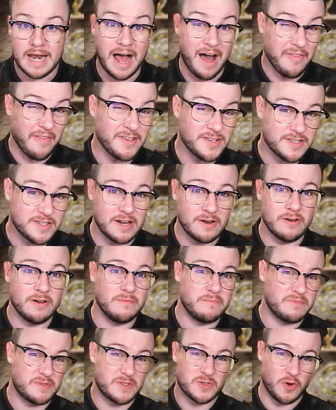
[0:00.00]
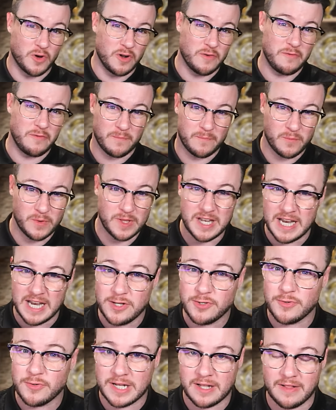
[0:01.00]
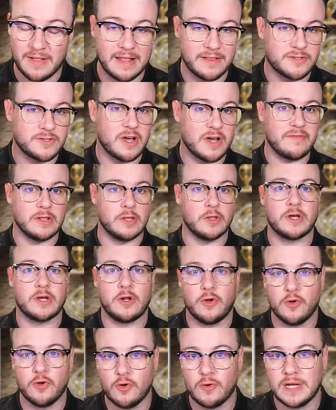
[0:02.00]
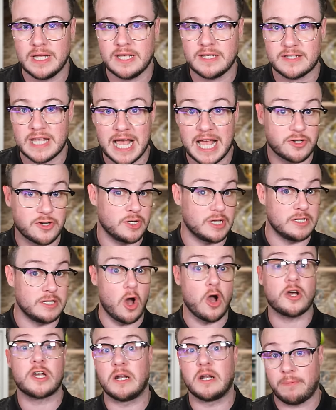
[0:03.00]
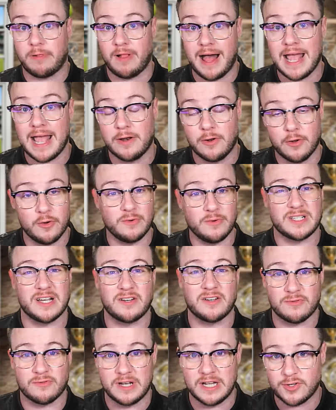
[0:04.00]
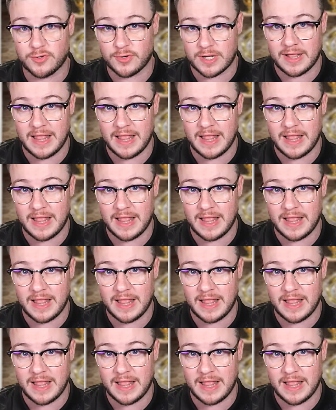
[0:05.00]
and others that are sort of with an injury cloud. Let's go have a look at who is actually not going to play and who is under an injury